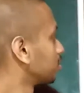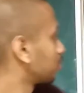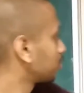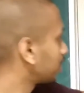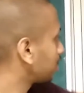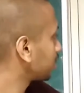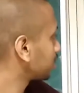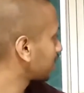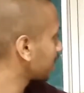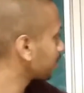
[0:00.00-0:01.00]
So
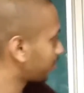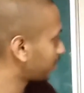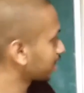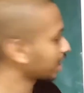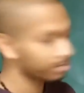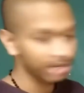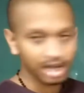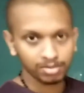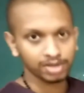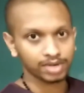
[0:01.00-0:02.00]
the same effect can
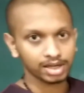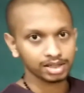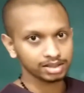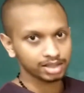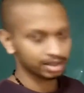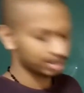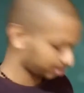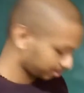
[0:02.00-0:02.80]
be amplified in that